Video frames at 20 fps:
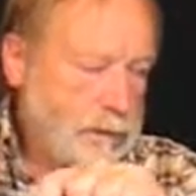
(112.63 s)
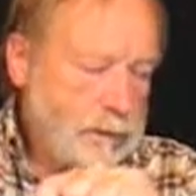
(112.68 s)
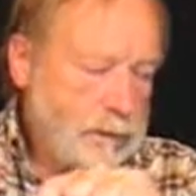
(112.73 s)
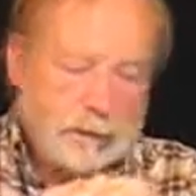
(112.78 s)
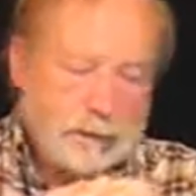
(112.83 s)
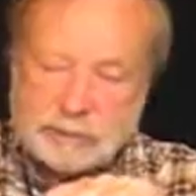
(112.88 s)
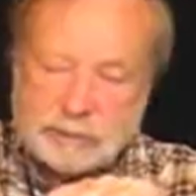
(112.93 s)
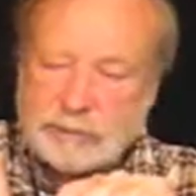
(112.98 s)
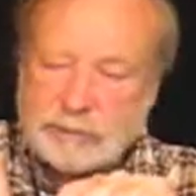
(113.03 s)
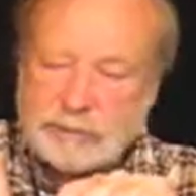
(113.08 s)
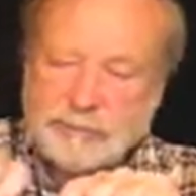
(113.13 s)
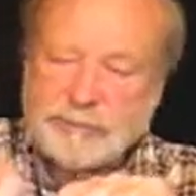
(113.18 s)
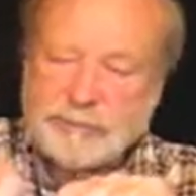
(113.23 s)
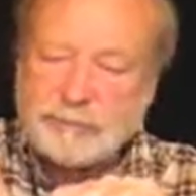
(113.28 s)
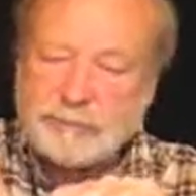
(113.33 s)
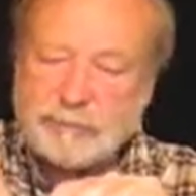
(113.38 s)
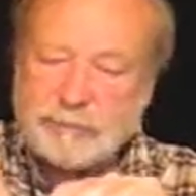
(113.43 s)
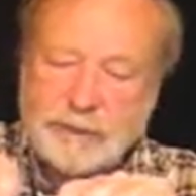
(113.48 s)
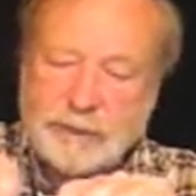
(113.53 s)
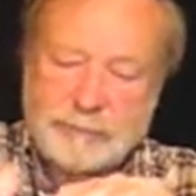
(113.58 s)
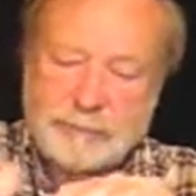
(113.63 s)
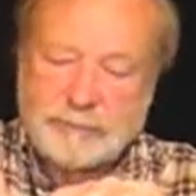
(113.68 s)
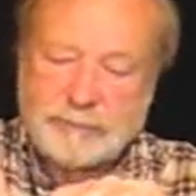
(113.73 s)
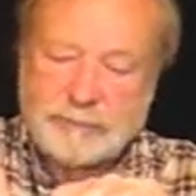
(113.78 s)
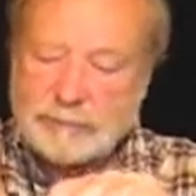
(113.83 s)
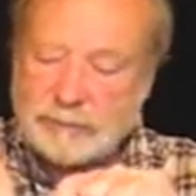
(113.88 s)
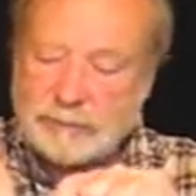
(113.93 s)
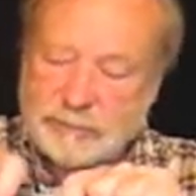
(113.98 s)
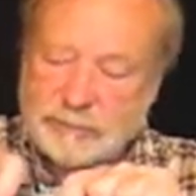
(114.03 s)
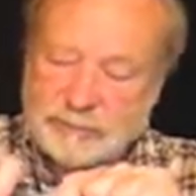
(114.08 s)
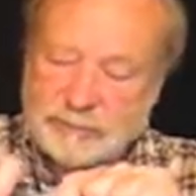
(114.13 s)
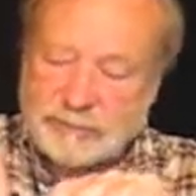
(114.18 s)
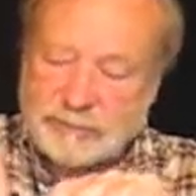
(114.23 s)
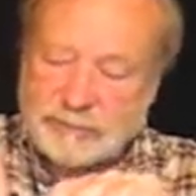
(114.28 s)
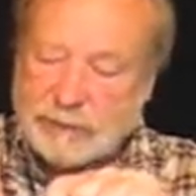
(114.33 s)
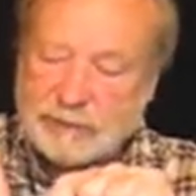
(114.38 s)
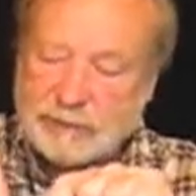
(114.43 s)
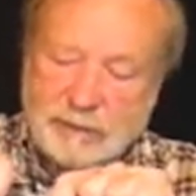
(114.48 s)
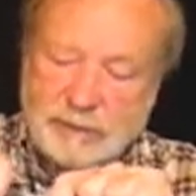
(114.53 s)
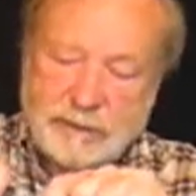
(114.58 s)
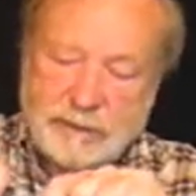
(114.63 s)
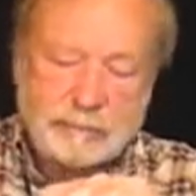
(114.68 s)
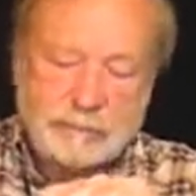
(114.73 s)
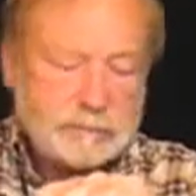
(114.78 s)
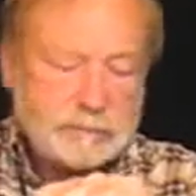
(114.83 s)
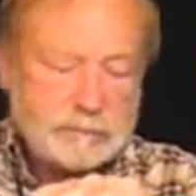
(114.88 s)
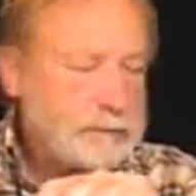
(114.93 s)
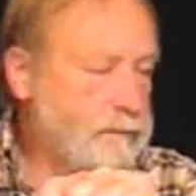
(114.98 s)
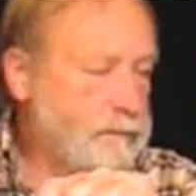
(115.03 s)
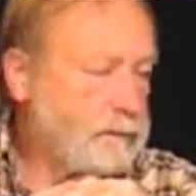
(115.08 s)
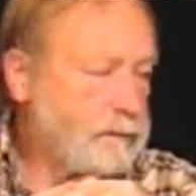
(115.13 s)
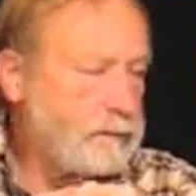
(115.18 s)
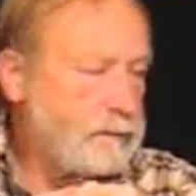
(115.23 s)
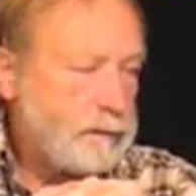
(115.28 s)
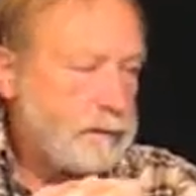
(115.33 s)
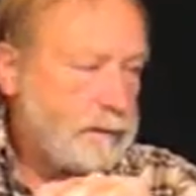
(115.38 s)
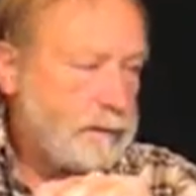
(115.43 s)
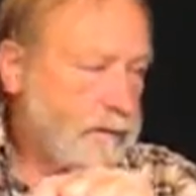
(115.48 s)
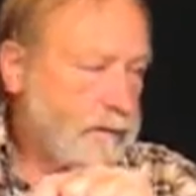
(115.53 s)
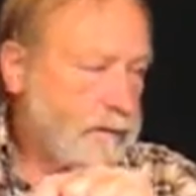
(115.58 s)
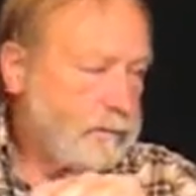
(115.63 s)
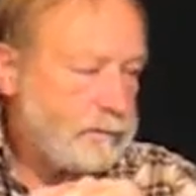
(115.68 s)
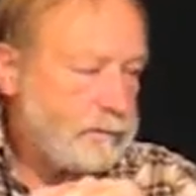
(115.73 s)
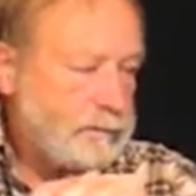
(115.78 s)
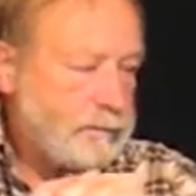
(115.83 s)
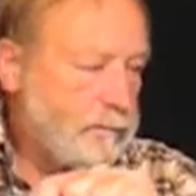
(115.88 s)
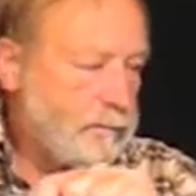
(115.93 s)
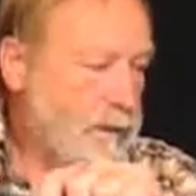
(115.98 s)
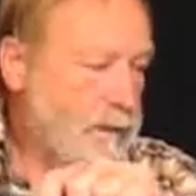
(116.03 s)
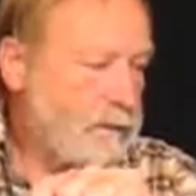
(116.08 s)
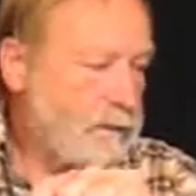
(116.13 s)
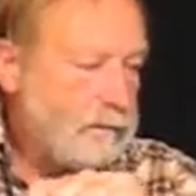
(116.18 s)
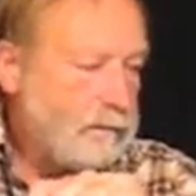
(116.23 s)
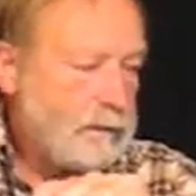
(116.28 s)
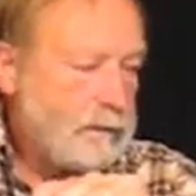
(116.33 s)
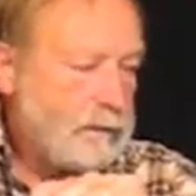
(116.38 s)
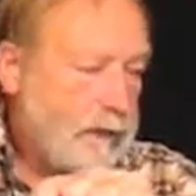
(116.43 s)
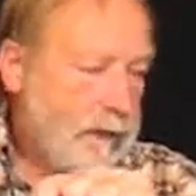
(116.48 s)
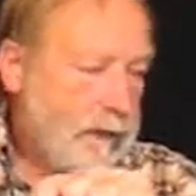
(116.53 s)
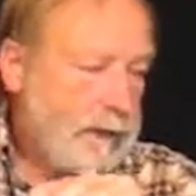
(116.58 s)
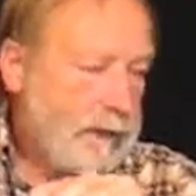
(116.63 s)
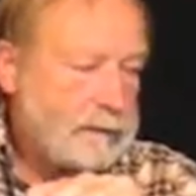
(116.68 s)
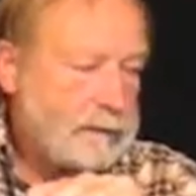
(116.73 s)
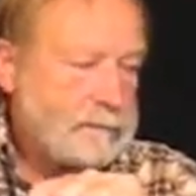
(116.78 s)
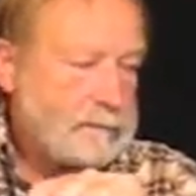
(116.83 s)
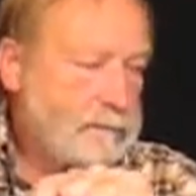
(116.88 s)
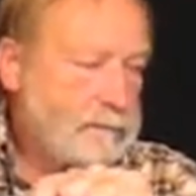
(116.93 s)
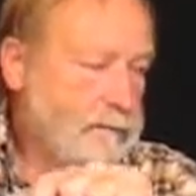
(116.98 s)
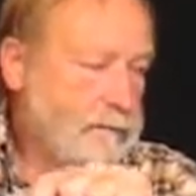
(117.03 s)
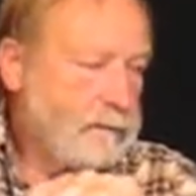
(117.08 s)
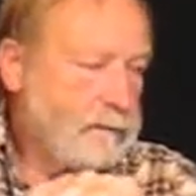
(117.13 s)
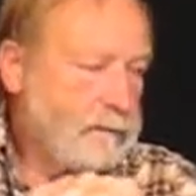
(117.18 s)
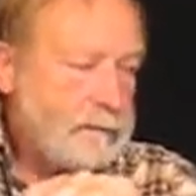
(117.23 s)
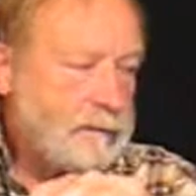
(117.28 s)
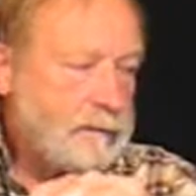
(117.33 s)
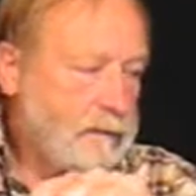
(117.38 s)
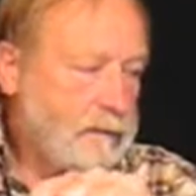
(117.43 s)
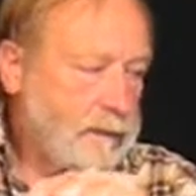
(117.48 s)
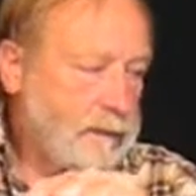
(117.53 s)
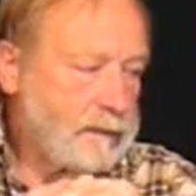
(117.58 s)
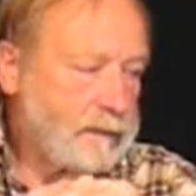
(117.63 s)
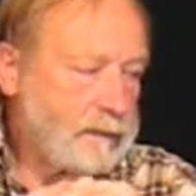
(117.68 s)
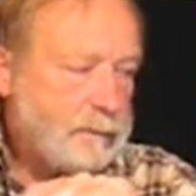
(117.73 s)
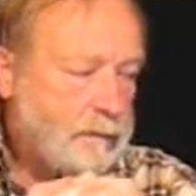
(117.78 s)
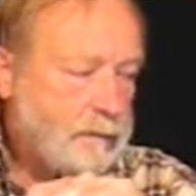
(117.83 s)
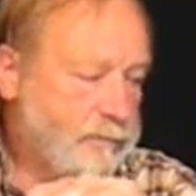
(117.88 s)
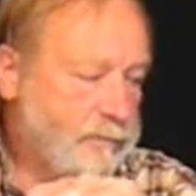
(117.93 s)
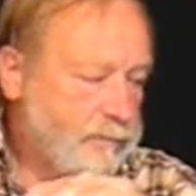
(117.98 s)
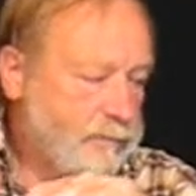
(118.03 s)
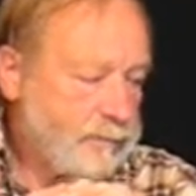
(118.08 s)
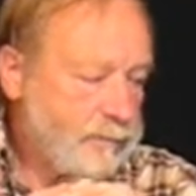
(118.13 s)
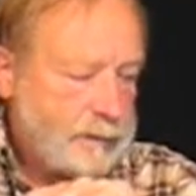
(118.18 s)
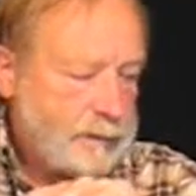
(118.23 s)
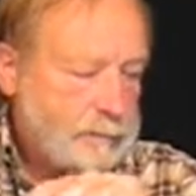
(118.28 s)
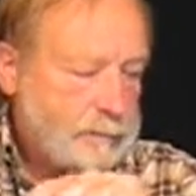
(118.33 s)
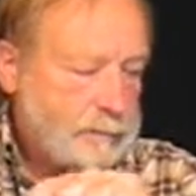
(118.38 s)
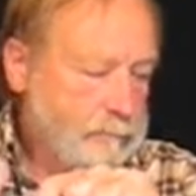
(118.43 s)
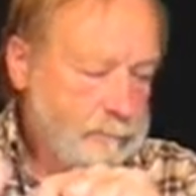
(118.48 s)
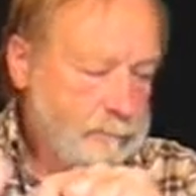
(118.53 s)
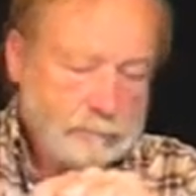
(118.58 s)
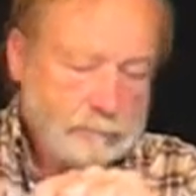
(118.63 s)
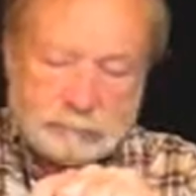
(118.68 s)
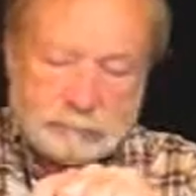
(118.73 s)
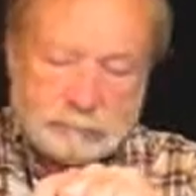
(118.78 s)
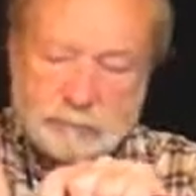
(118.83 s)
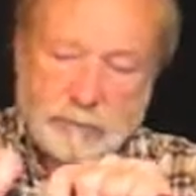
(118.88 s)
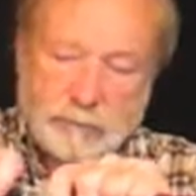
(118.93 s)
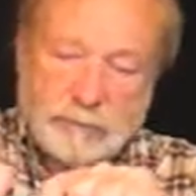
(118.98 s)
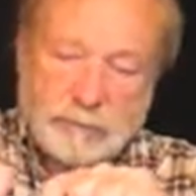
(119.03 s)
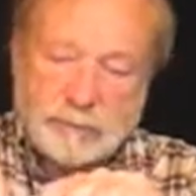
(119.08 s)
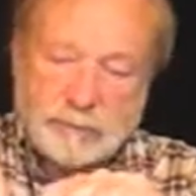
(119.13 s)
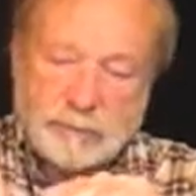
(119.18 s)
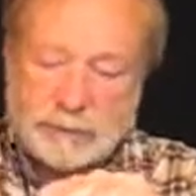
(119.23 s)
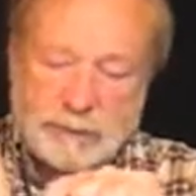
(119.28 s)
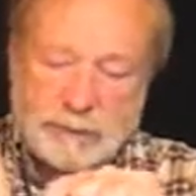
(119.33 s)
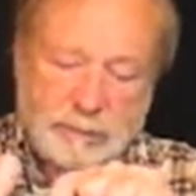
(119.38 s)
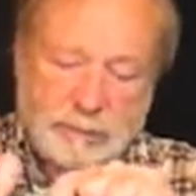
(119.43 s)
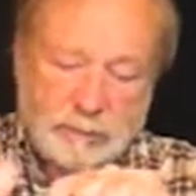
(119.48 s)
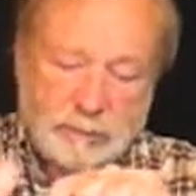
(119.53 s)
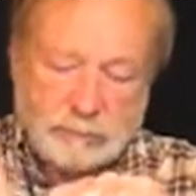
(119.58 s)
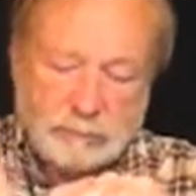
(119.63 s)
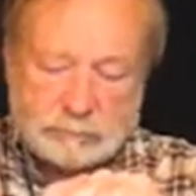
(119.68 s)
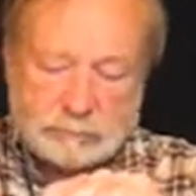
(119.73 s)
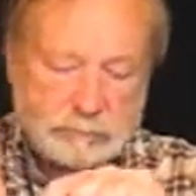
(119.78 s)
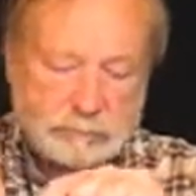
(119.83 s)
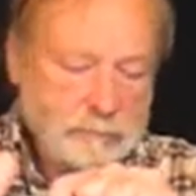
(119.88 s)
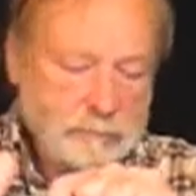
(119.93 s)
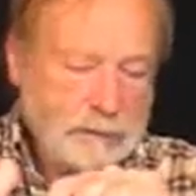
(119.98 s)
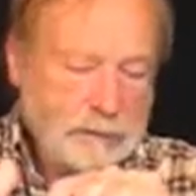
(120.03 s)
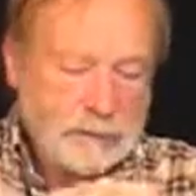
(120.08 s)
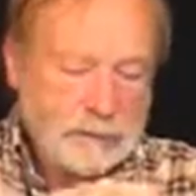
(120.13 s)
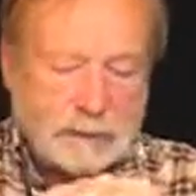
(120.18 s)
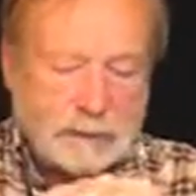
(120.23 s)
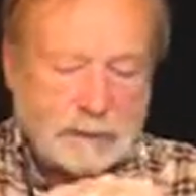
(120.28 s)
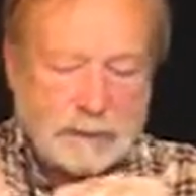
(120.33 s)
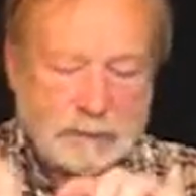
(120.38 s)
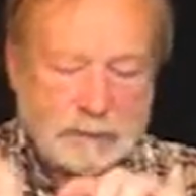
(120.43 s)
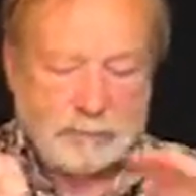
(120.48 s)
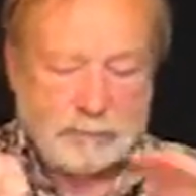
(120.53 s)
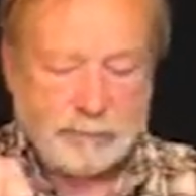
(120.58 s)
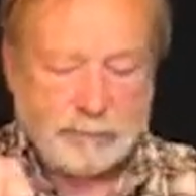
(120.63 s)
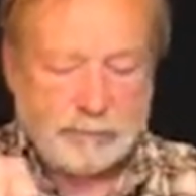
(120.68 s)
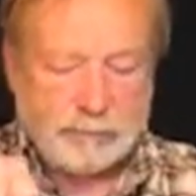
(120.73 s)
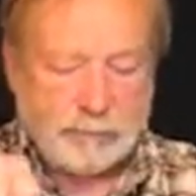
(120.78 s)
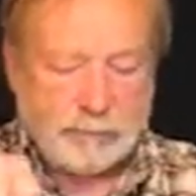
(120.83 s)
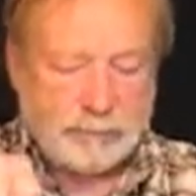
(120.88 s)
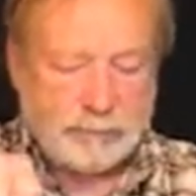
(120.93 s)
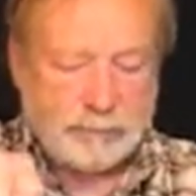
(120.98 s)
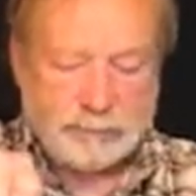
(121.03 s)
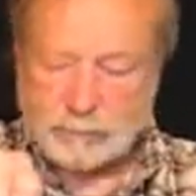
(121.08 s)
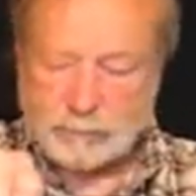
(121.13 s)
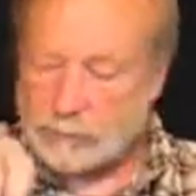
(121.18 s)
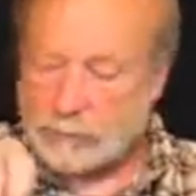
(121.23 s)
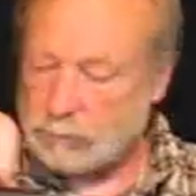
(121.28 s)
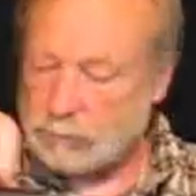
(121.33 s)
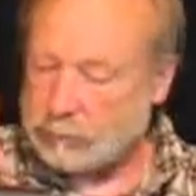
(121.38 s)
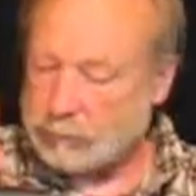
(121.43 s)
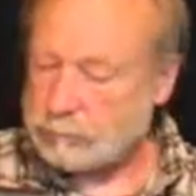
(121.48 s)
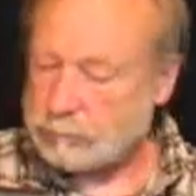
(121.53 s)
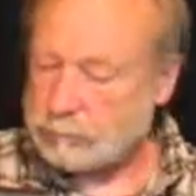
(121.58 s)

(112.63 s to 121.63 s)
except the frames extend the limbs and the turnbuckle acts like the bowstring or the cable, and we've pressed the bow.